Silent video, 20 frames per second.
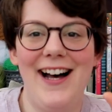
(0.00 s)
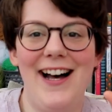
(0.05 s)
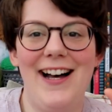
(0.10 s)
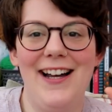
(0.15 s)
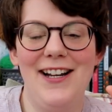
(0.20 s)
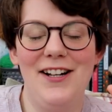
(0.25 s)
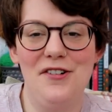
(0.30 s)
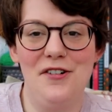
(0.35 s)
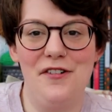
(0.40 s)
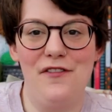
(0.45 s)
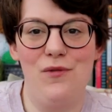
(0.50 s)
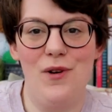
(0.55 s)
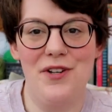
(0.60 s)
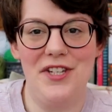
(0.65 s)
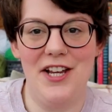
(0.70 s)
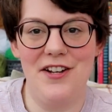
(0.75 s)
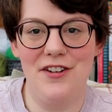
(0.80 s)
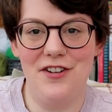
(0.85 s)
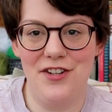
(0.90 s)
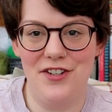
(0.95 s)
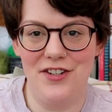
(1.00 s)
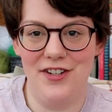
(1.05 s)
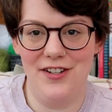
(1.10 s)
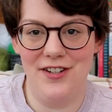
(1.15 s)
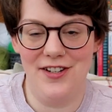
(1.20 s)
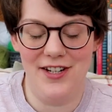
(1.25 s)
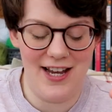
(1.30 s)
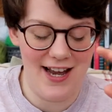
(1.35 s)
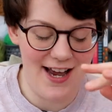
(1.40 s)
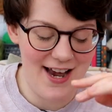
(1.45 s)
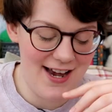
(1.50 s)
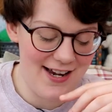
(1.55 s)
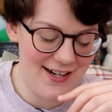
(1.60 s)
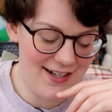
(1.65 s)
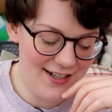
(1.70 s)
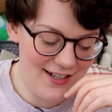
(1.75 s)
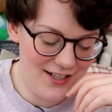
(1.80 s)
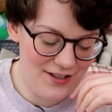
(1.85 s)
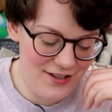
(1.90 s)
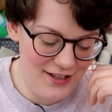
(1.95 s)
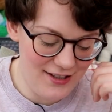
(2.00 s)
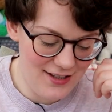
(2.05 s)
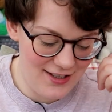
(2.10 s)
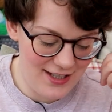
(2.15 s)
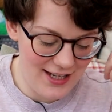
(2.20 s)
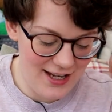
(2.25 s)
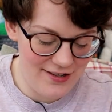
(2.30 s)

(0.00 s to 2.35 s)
I love Wes Anderson, and this